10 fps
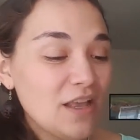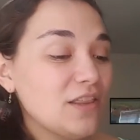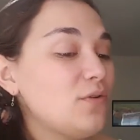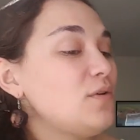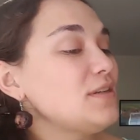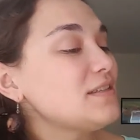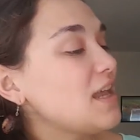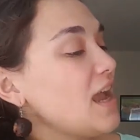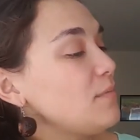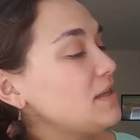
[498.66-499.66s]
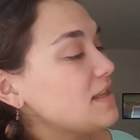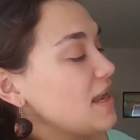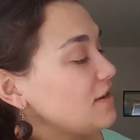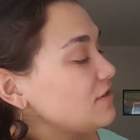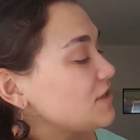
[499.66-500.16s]
The horse slime is an
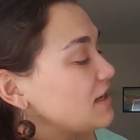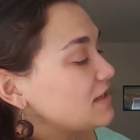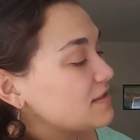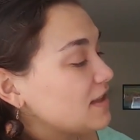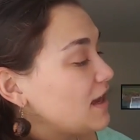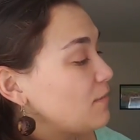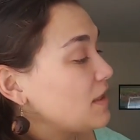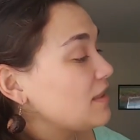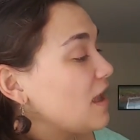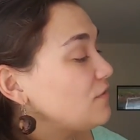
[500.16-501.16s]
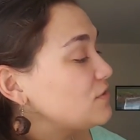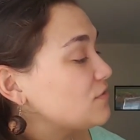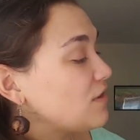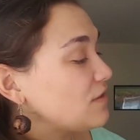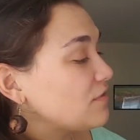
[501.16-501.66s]
energetic slime and loves
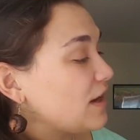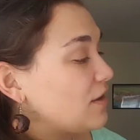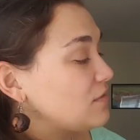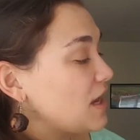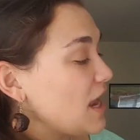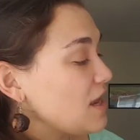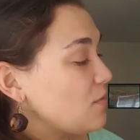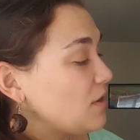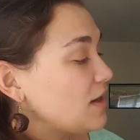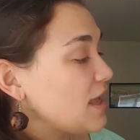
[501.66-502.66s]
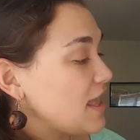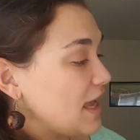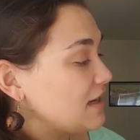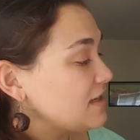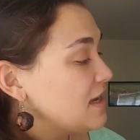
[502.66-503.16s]
to run around anywhere it can
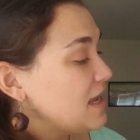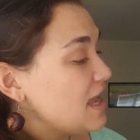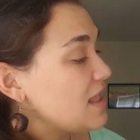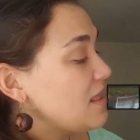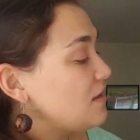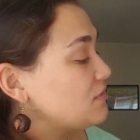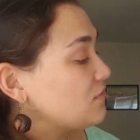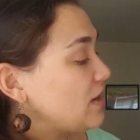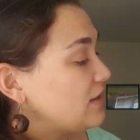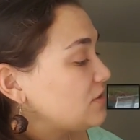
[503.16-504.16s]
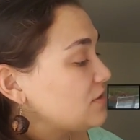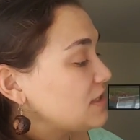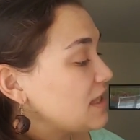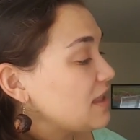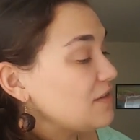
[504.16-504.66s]
get. It loves
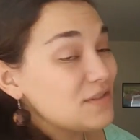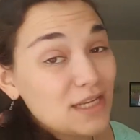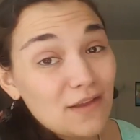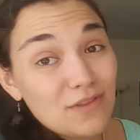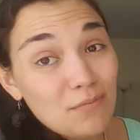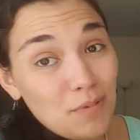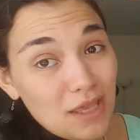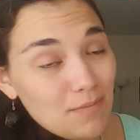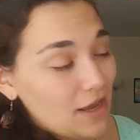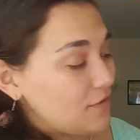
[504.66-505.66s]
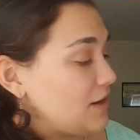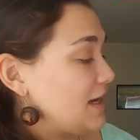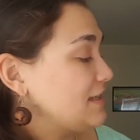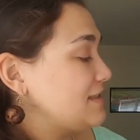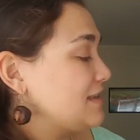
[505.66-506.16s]
ranchers and loves to give them piggyback
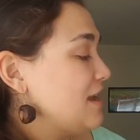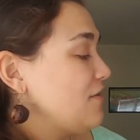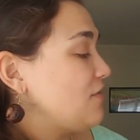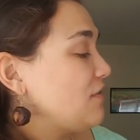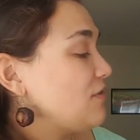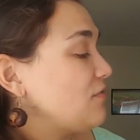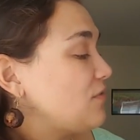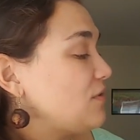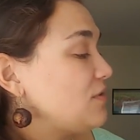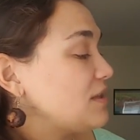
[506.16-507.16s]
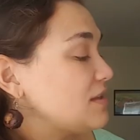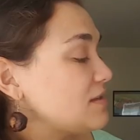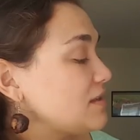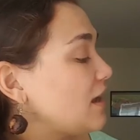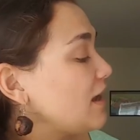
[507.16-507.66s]
rides. Favorite food, the
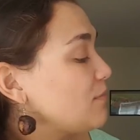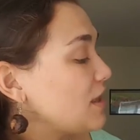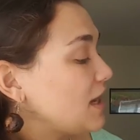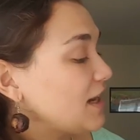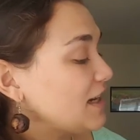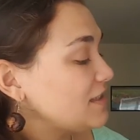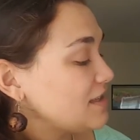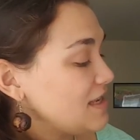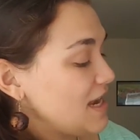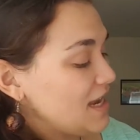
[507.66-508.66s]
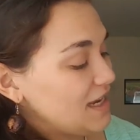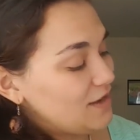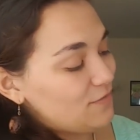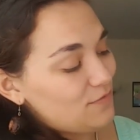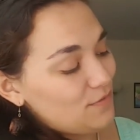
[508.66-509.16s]
slime carrot.
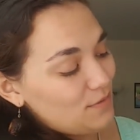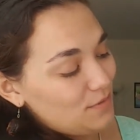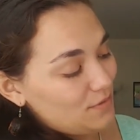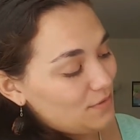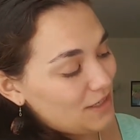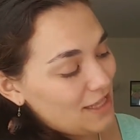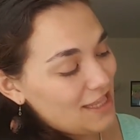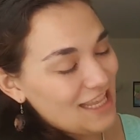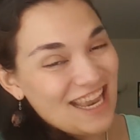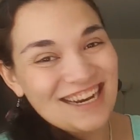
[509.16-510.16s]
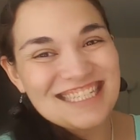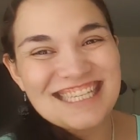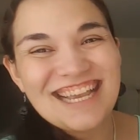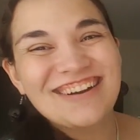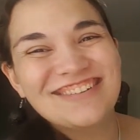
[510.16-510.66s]
Nay, food! And then the carrot
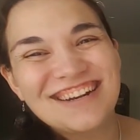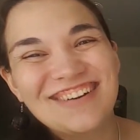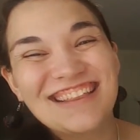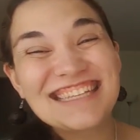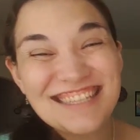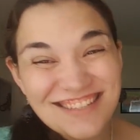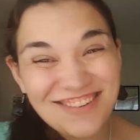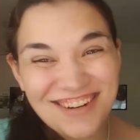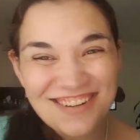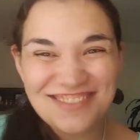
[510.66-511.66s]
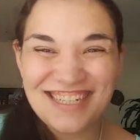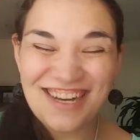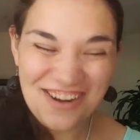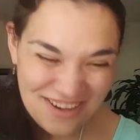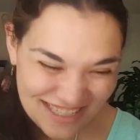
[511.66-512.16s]
saying, oh no, that's adorable.
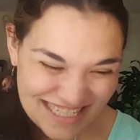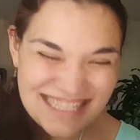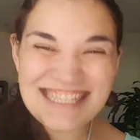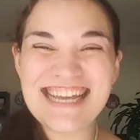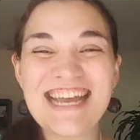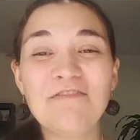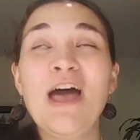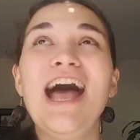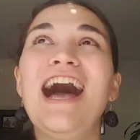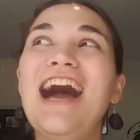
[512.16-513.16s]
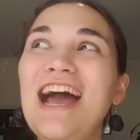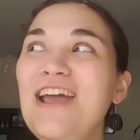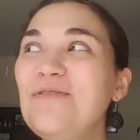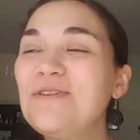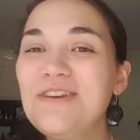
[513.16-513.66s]
A horse slime.
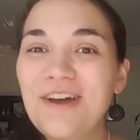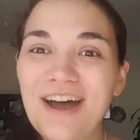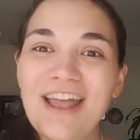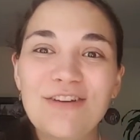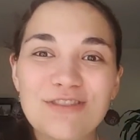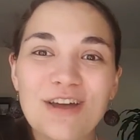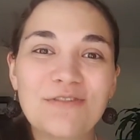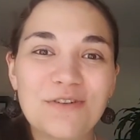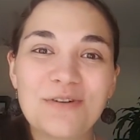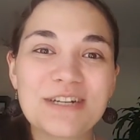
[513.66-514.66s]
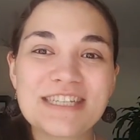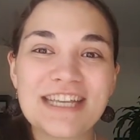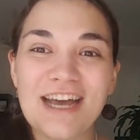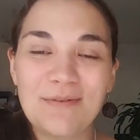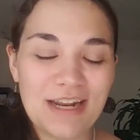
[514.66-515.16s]
I would not have thought of a horse
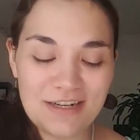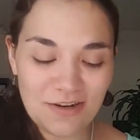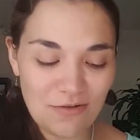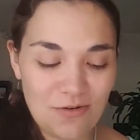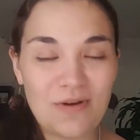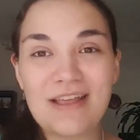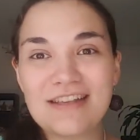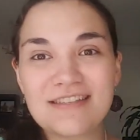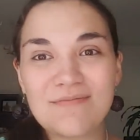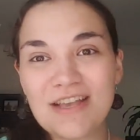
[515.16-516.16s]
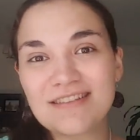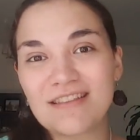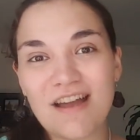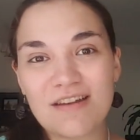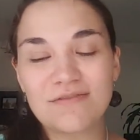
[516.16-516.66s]
slime, and I don't know why, because it makes a
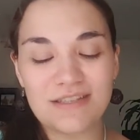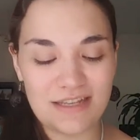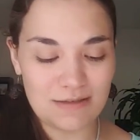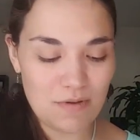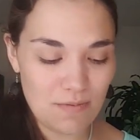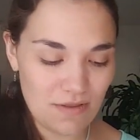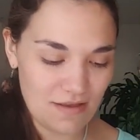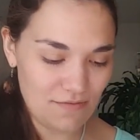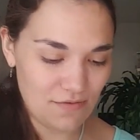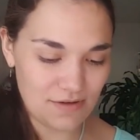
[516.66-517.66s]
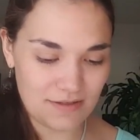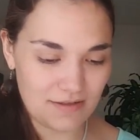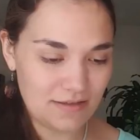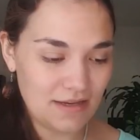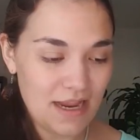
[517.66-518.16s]
lot of sense. People love
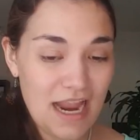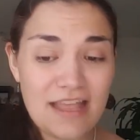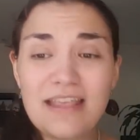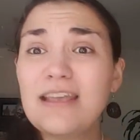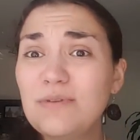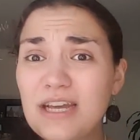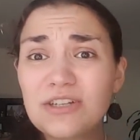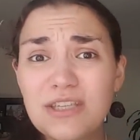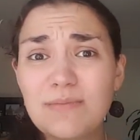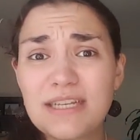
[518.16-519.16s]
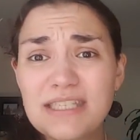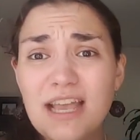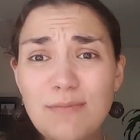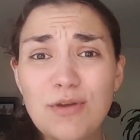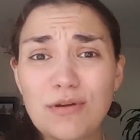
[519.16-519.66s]
horses. And then it would actually be a
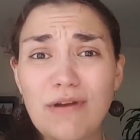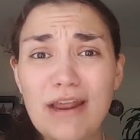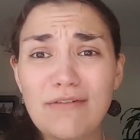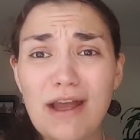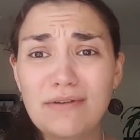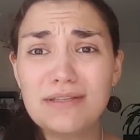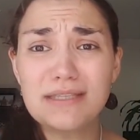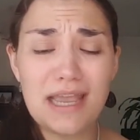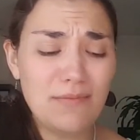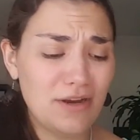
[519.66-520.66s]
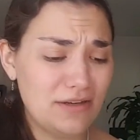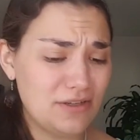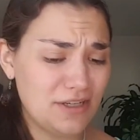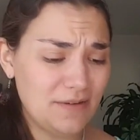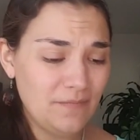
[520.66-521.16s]
slime you could ride around in Slime
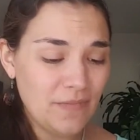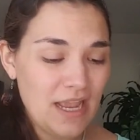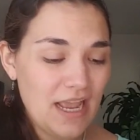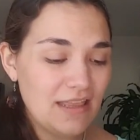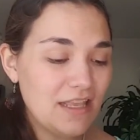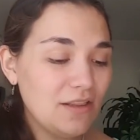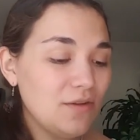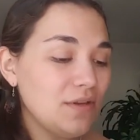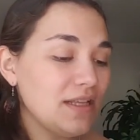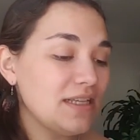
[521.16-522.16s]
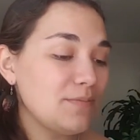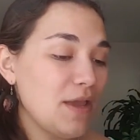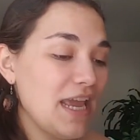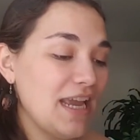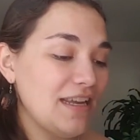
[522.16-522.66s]
Rancher. And then Lunala's
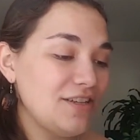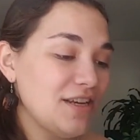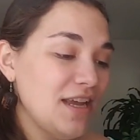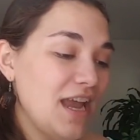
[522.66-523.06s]
page.